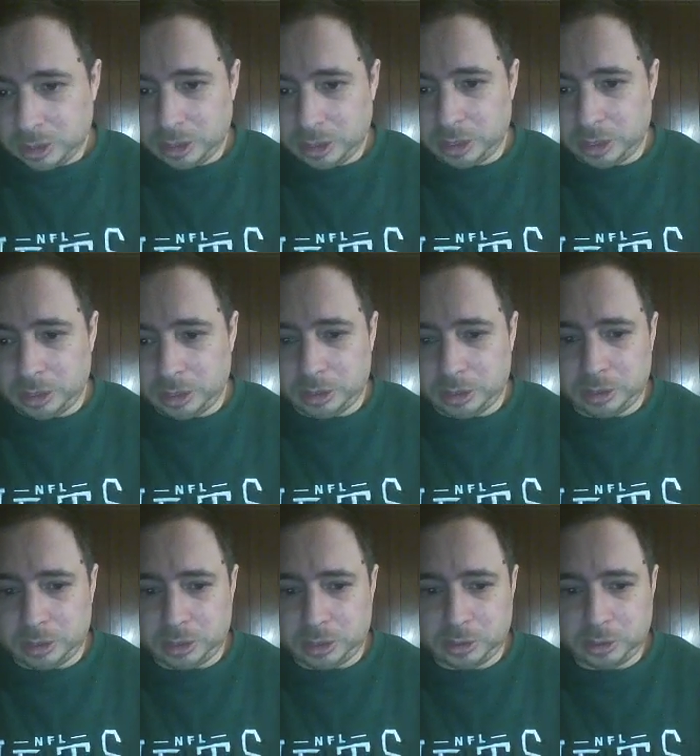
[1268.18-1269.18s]
And
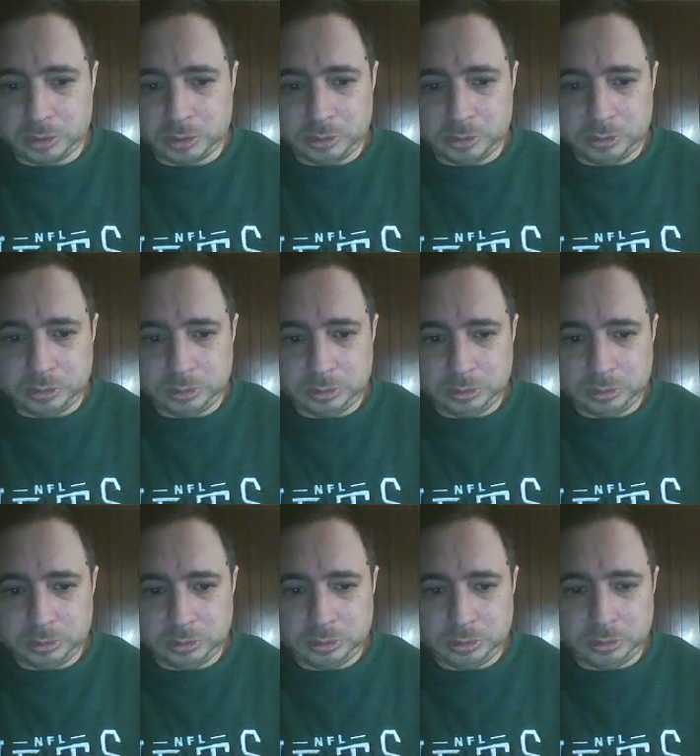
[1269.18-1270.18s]
uh, that's
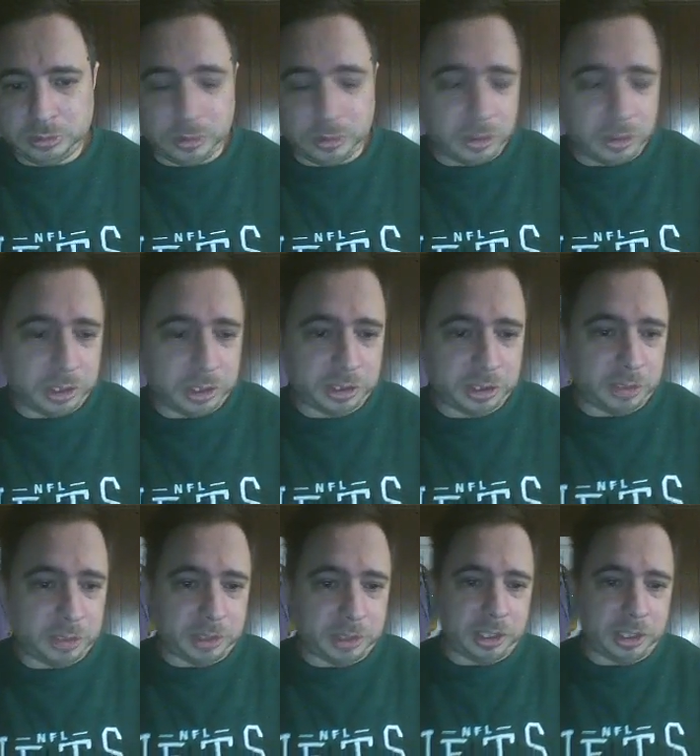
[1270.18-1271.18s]
all I gotta
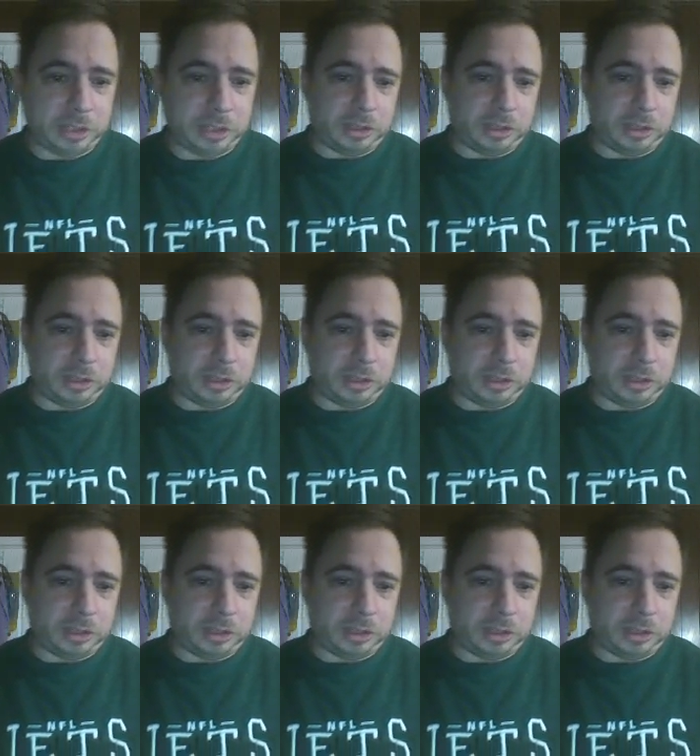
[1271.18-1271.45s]
say about that.